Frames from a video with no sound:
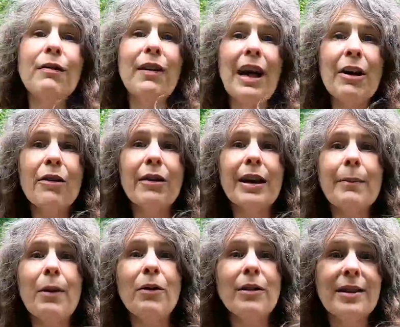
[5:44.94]
flowering
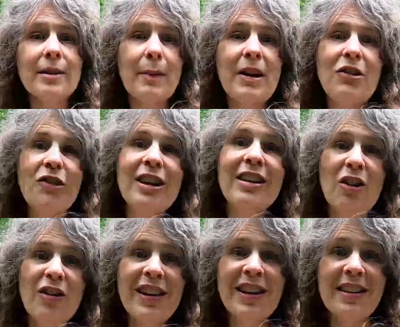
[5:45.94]
plant species
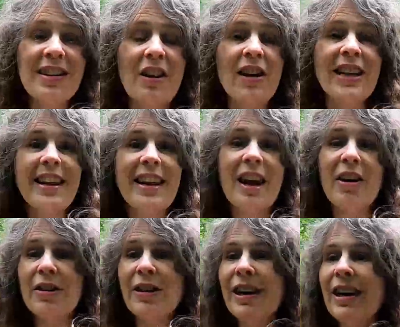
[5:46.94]
on this site
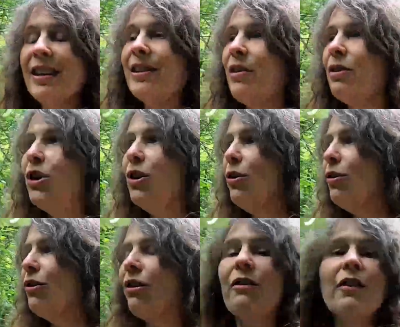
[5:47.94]
alone, so
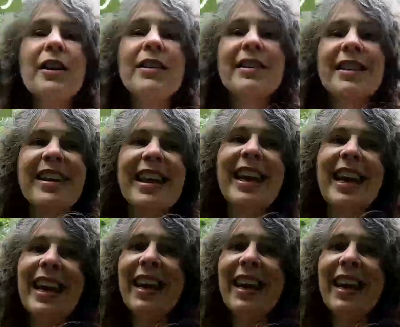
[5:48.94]
huge diversity